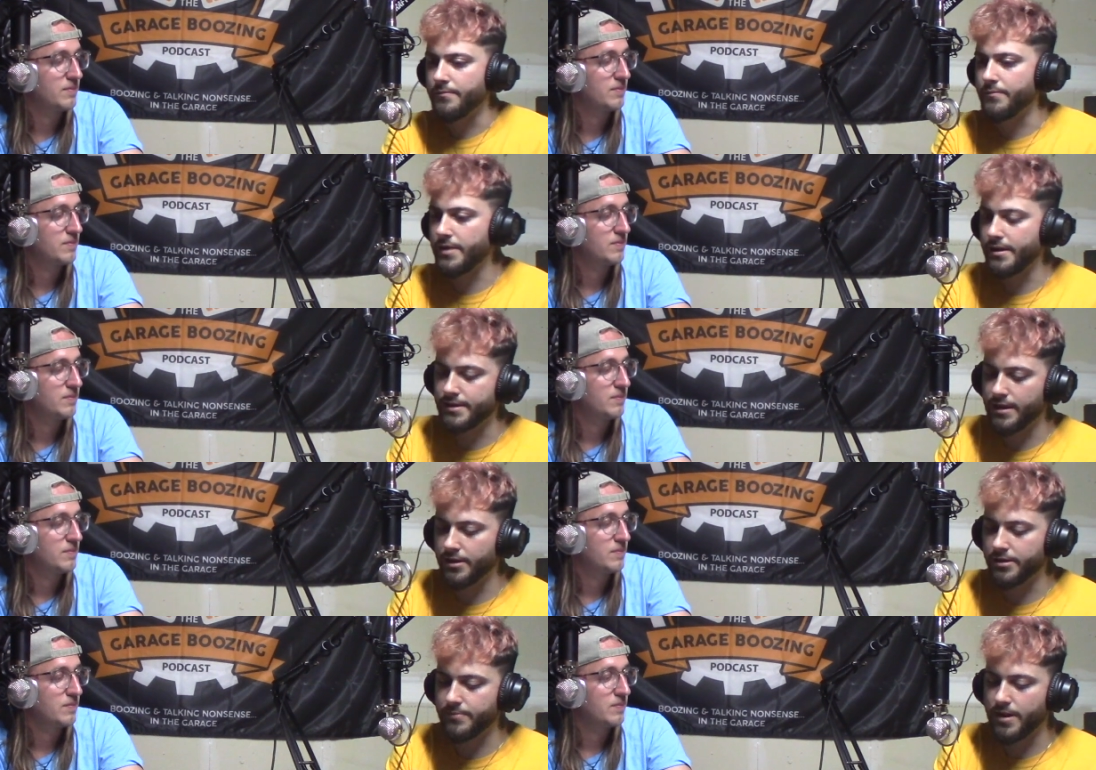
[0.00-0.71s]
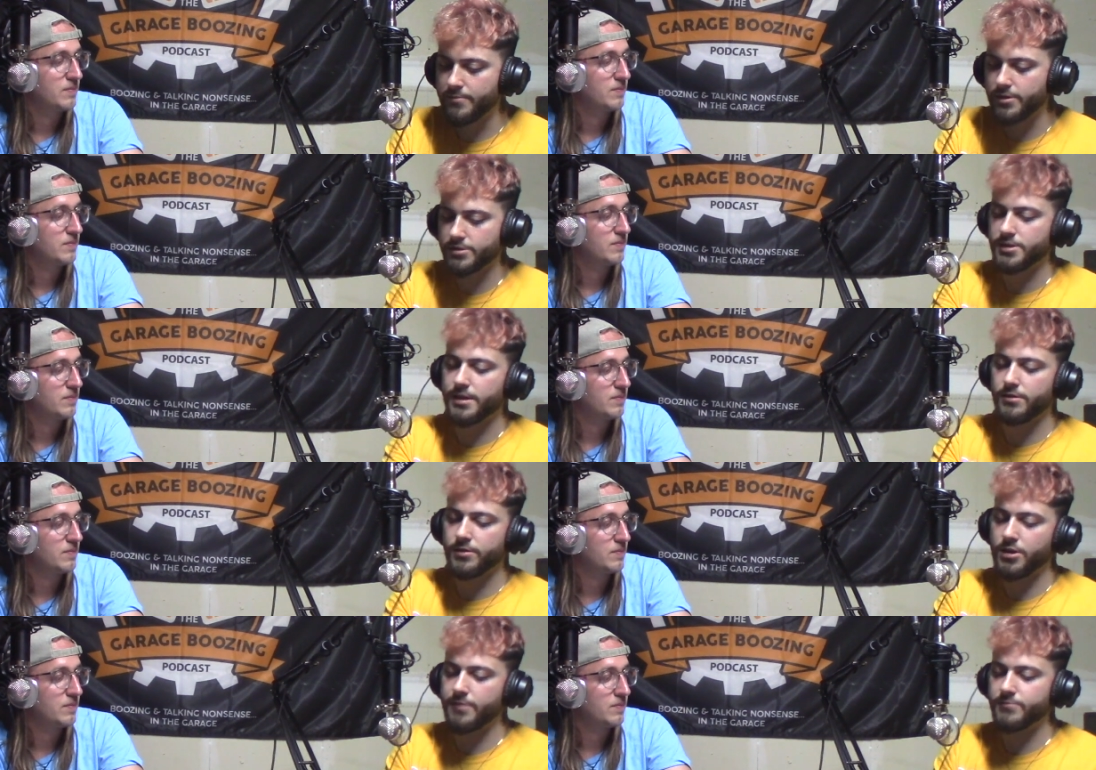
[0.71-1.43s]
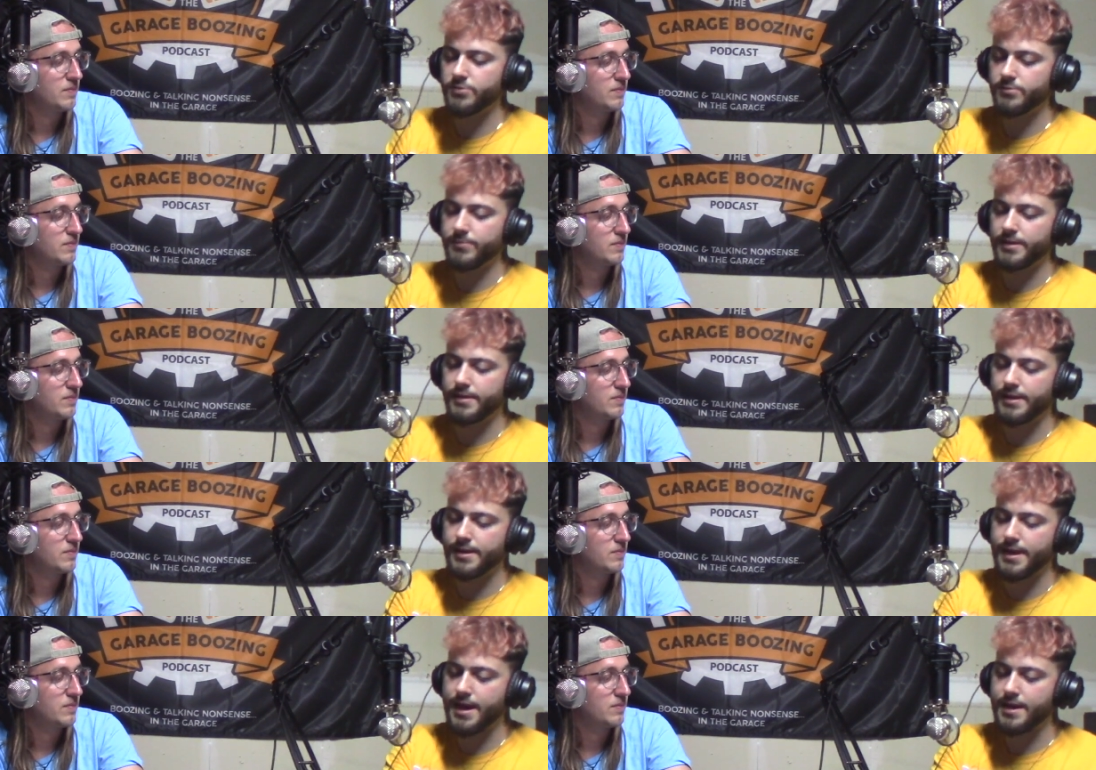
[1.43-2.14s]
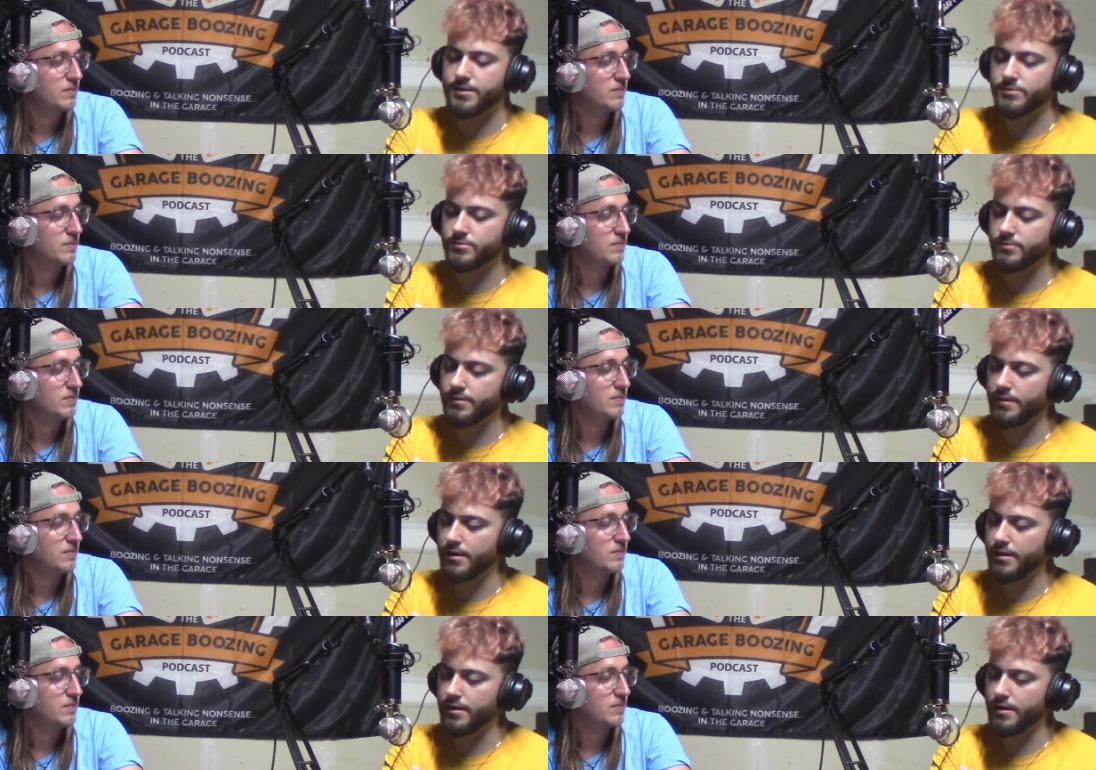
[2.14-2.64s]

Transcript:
Speaker 1: me telling him how much I look up to him, and then now